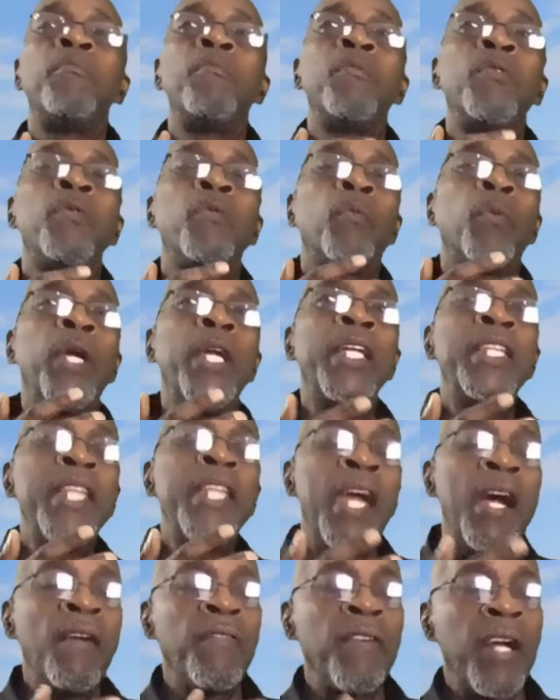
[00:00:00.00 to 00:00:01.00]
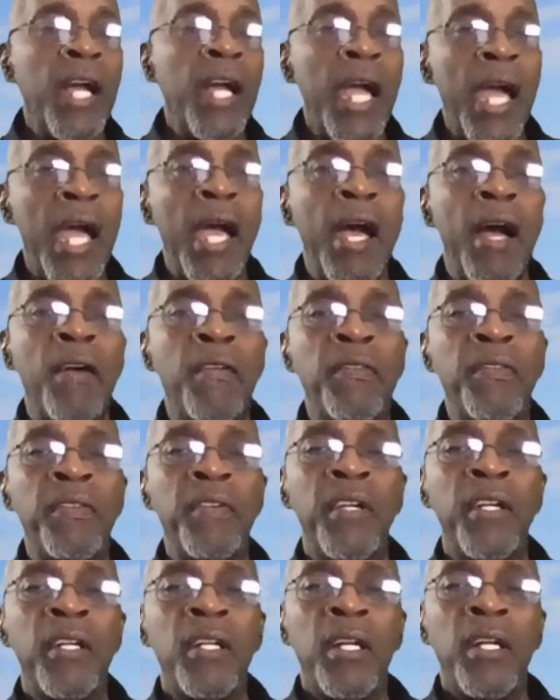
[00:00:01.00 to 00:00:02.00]
We never have
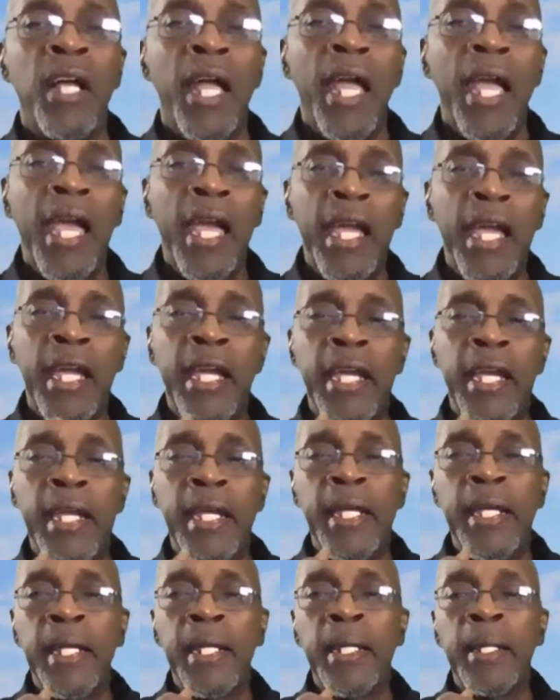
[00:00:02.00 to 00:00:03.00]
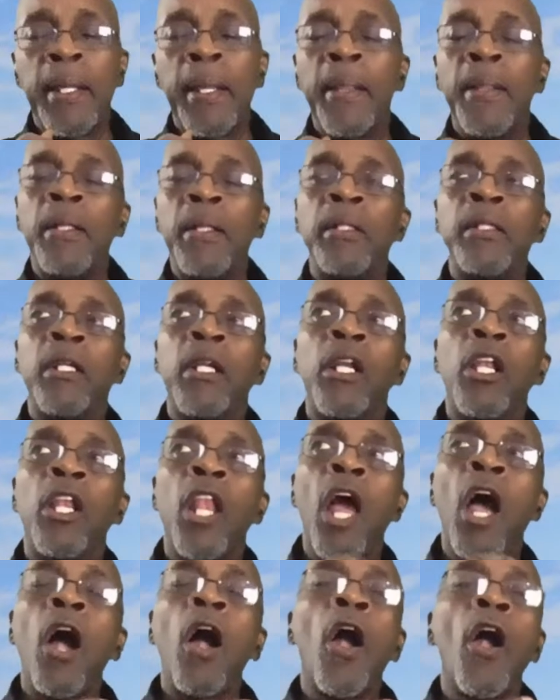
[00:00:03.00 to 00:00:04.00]
a
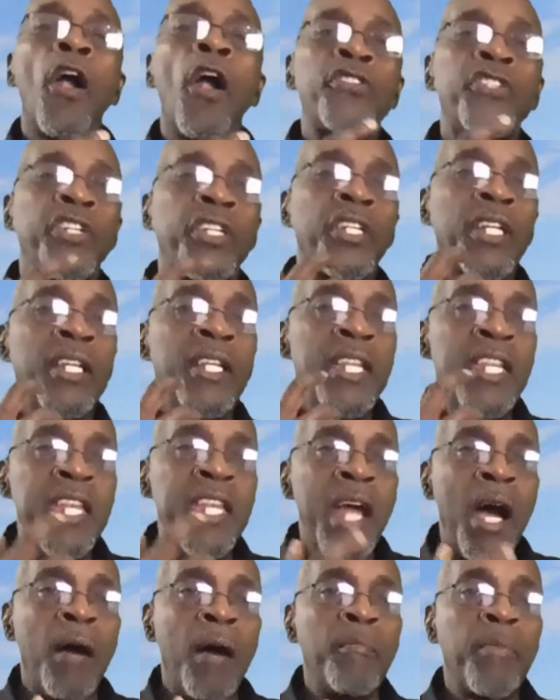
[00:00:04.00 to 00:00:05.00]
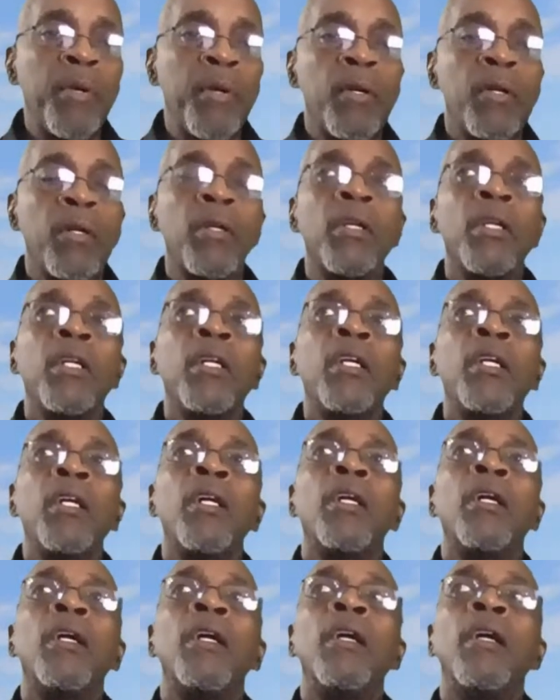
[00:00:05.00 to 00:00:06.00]
large number
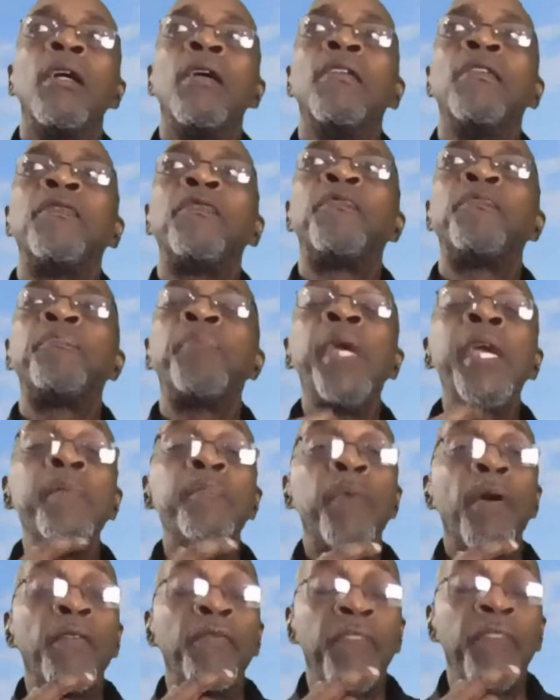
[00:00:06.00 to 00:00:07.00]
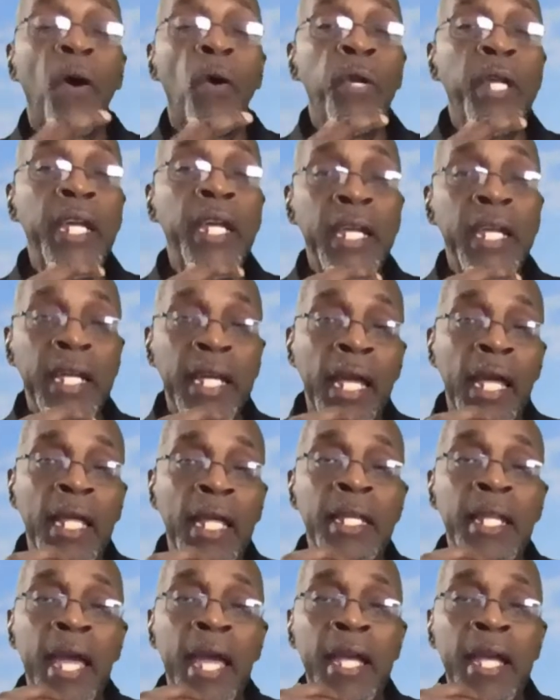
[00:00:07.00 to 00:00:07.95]
of people voting in the